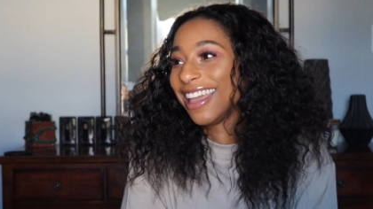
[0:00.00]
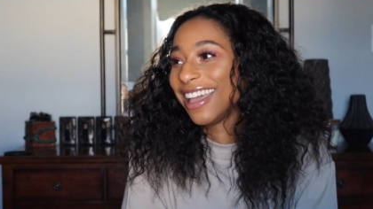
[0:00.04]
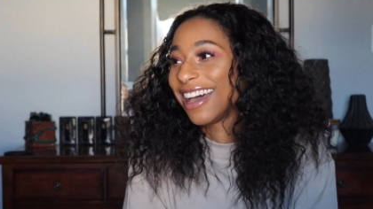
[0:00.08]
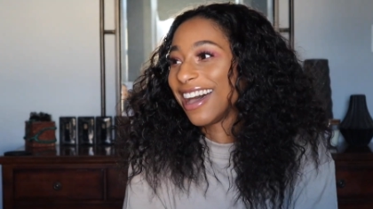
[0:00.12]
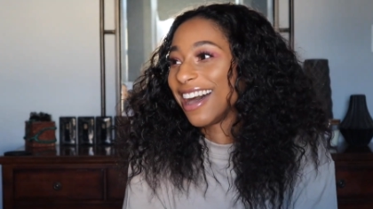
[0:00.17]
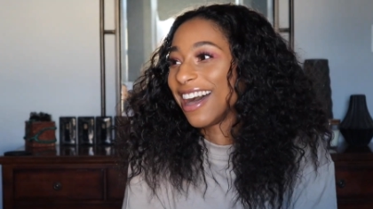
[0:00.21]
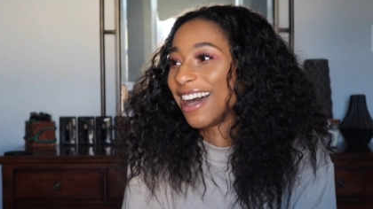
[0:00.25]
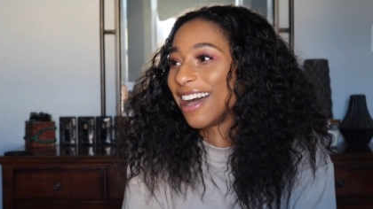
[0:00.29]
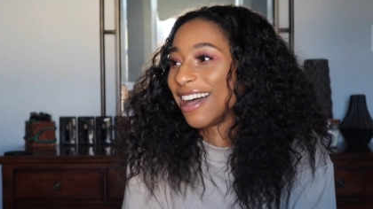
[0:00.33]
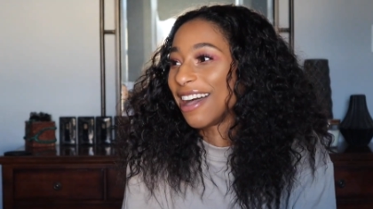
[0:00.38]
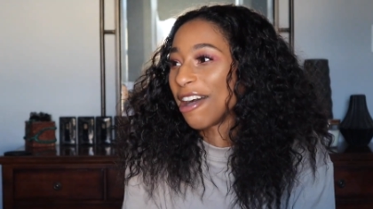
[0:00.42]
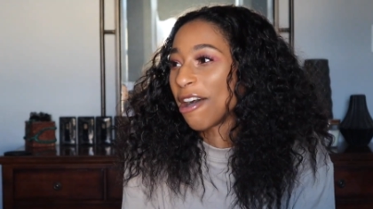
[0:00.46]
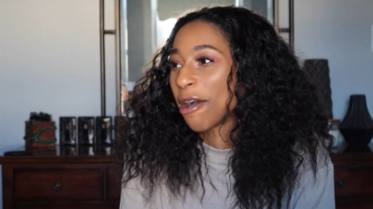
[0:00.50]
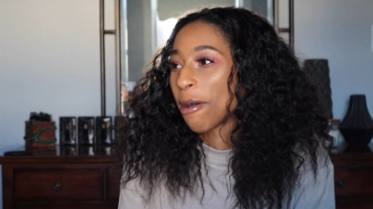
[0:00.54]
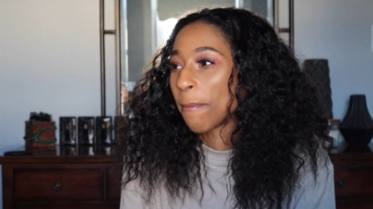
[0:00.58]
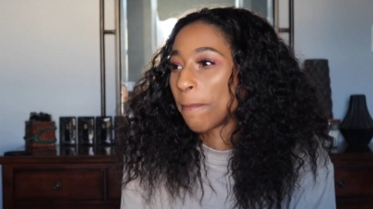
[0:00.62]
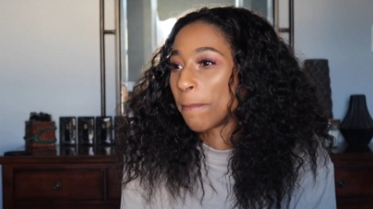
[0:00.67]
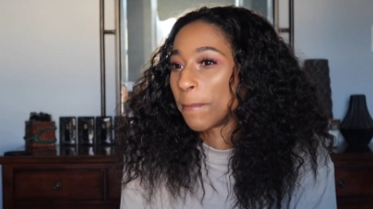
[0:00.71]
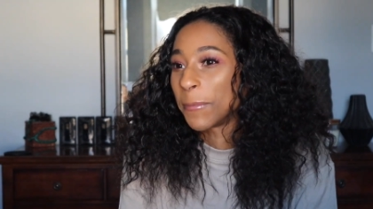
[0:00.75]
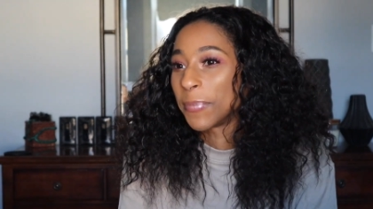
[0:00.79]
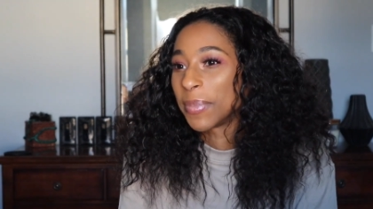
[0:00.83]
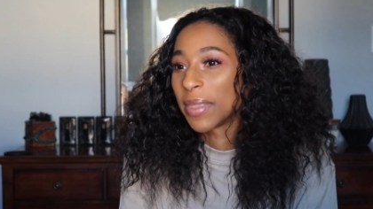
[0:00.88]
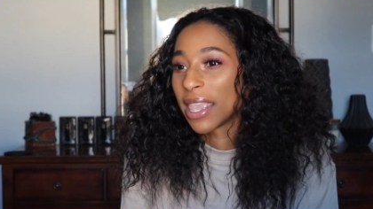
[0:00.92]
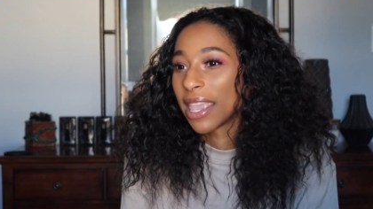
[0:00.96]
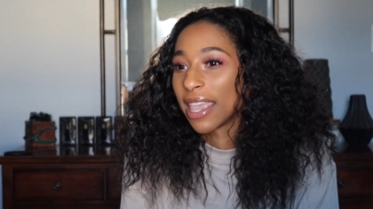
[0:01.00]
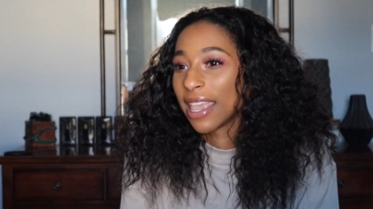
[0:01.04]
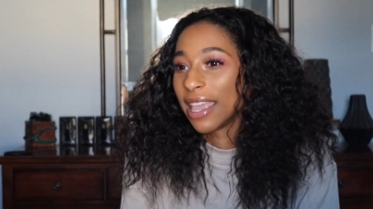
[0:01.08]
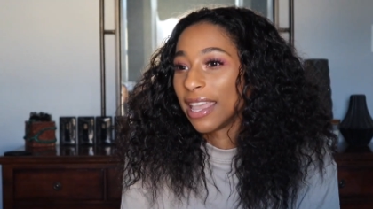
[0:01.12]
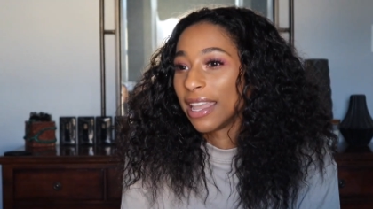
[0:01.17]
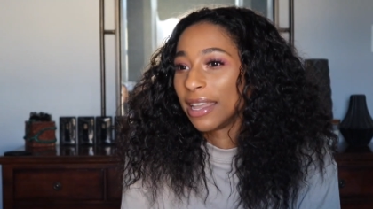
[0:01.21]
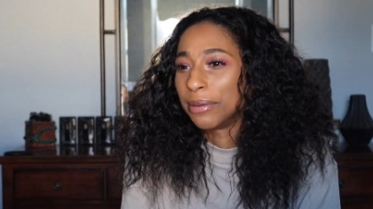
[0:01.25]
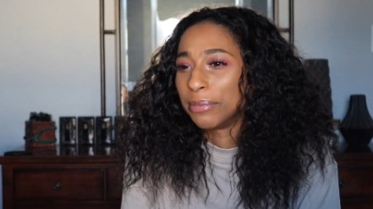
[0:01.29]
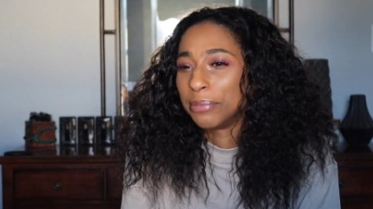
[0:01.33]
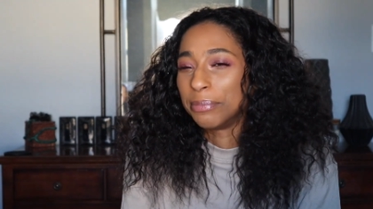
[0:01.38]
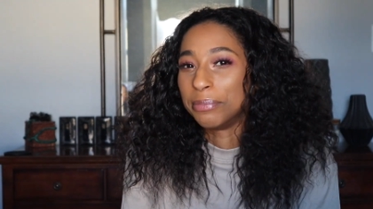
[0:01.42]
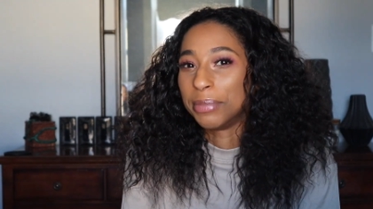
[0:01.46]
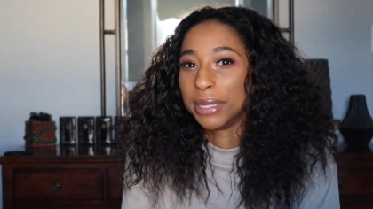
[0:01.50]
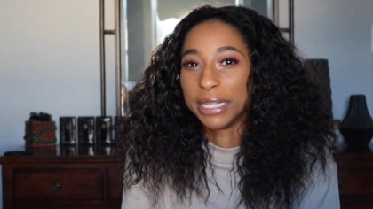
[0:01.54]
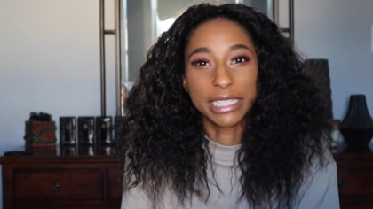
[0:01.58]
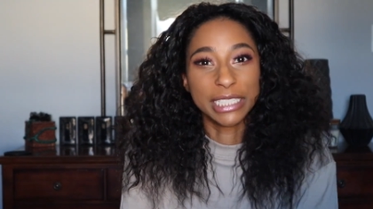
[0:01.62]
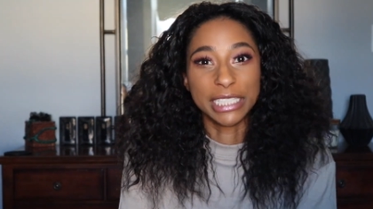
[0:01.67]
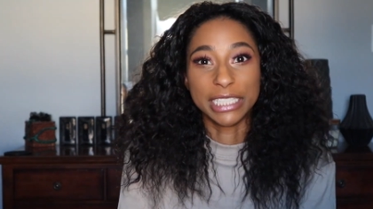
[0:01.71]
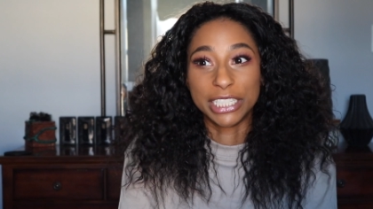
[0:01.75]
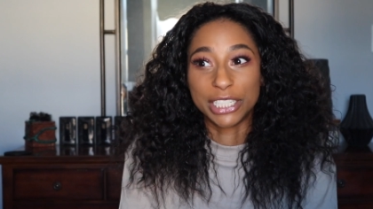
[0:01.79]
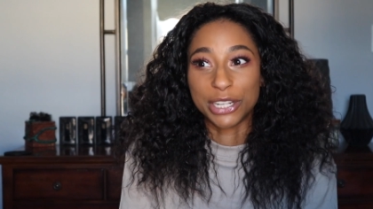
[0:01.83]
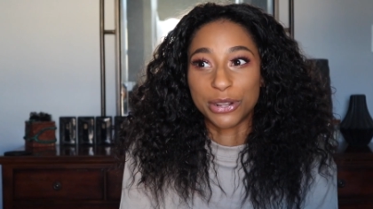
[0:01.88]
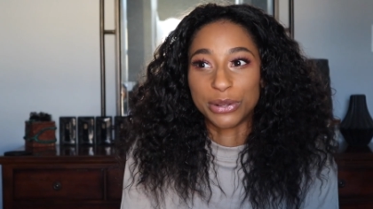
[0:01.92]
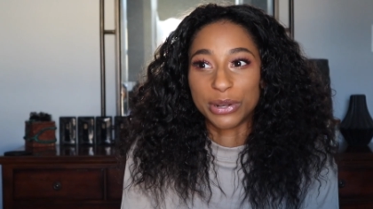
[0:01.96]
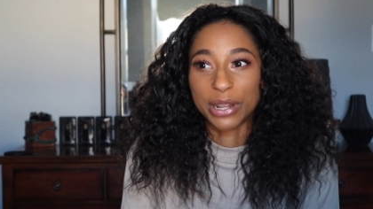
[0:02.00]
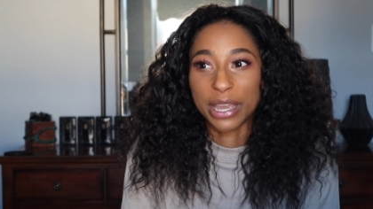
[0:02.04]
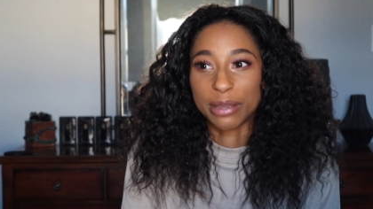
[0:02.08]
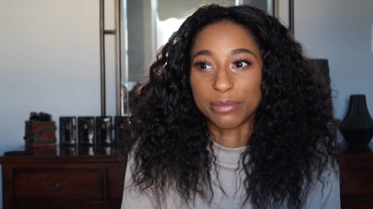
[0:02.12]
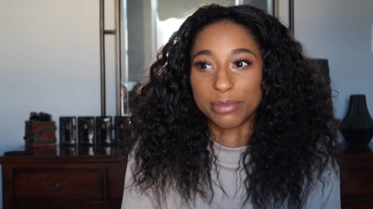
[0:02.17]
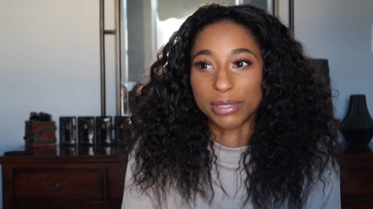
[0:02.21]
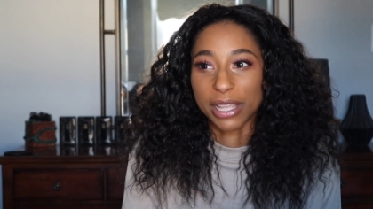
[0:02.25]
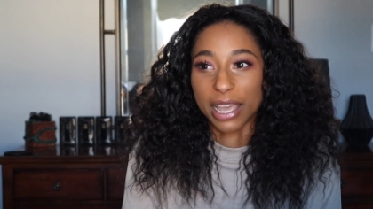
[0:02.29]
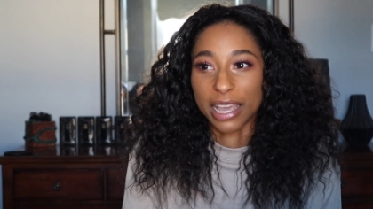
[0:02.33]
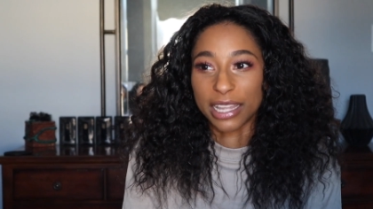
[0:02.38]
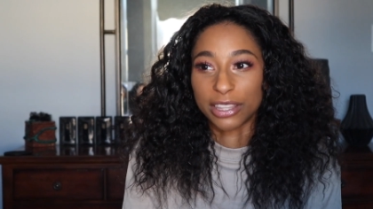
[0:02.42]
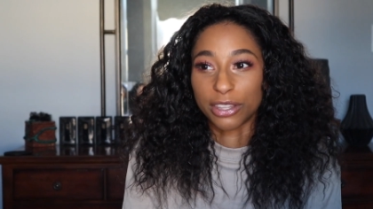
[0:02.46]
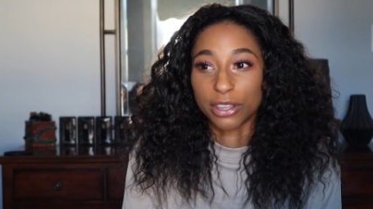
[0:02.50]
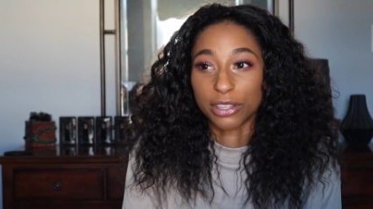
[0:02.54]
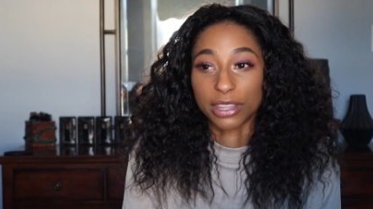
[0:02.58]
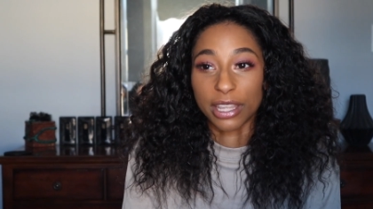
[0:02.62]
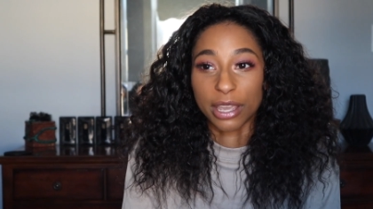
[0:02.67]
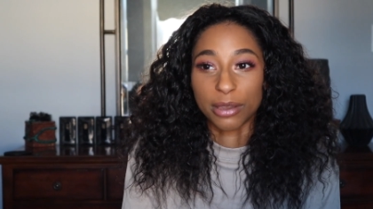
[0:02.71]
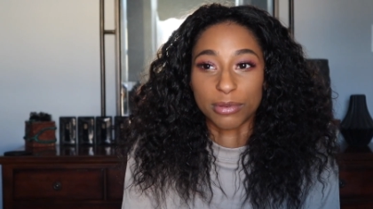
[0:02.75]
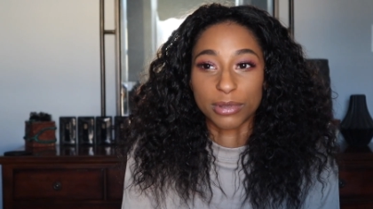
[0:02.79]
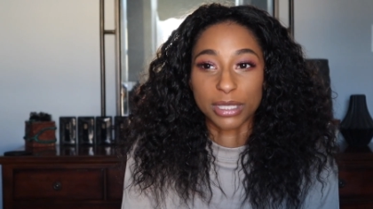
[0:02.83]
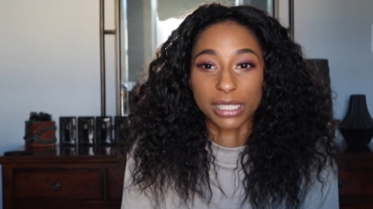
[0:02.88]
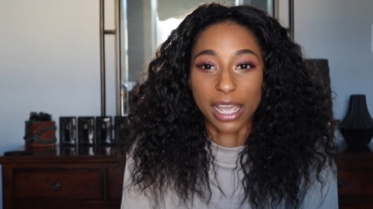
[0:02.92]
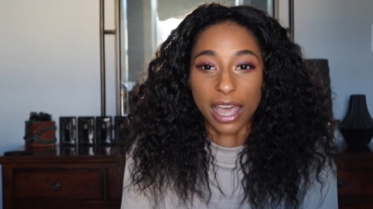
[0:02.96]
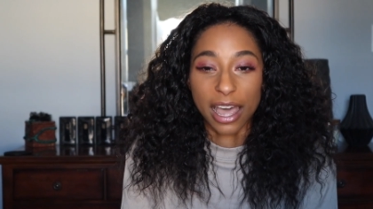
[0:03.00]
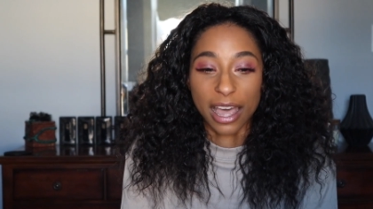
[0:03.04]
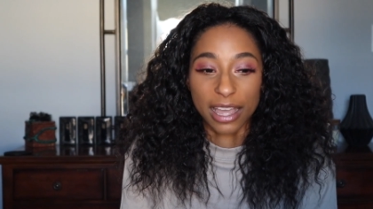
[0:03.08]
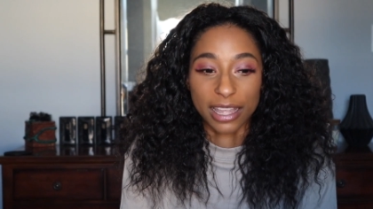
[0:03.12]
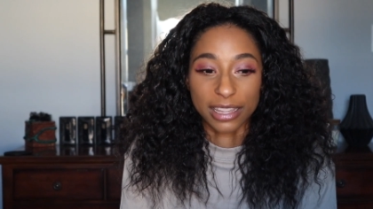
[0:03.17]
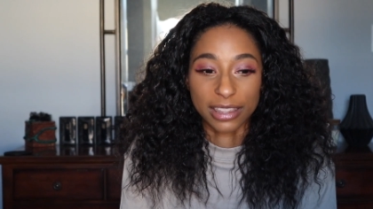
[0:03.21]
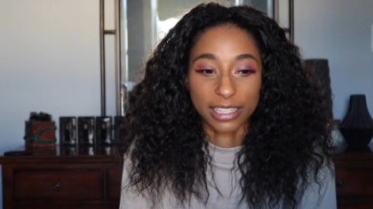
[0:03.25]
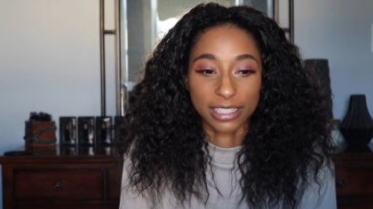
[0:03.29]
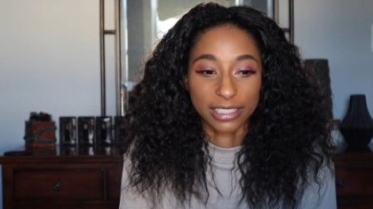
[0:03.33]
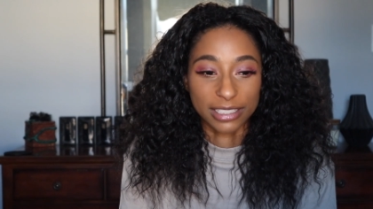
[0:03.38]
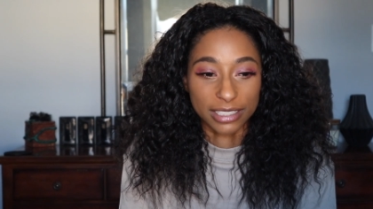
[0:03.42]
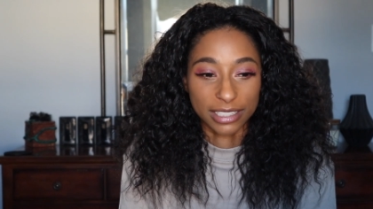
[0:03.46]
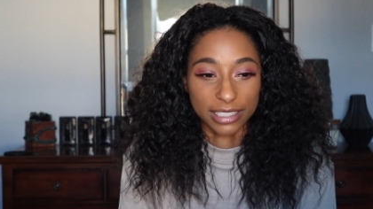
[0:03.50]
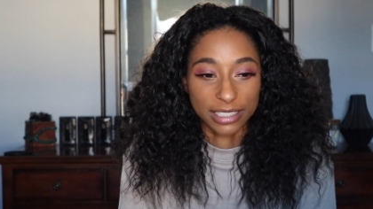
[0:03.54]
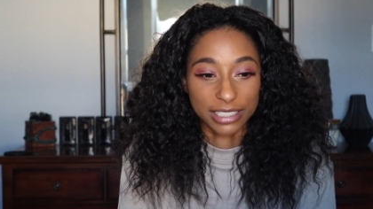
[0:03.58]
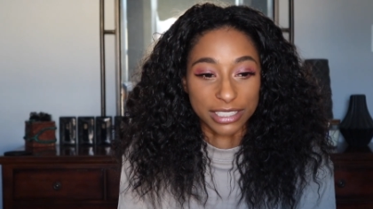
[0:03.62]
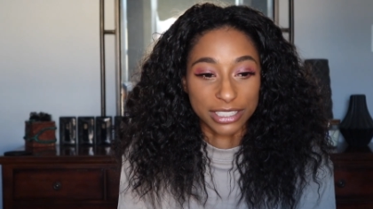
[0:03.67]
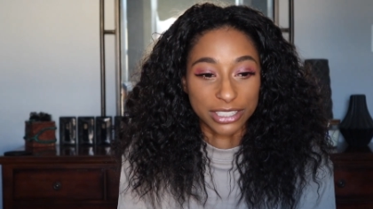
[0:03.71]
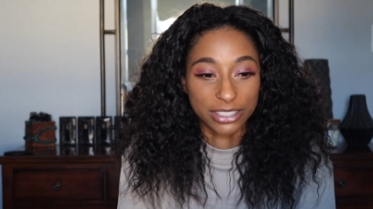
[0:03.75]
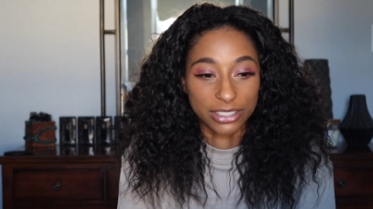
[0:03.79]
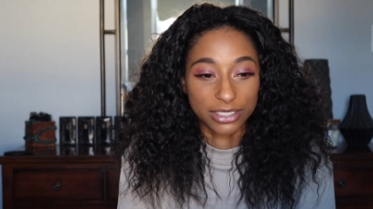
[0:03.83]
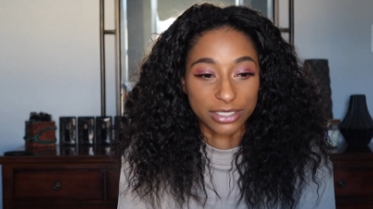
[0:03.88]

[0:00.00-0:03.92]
Um, but it showed up so i thought that was odd that they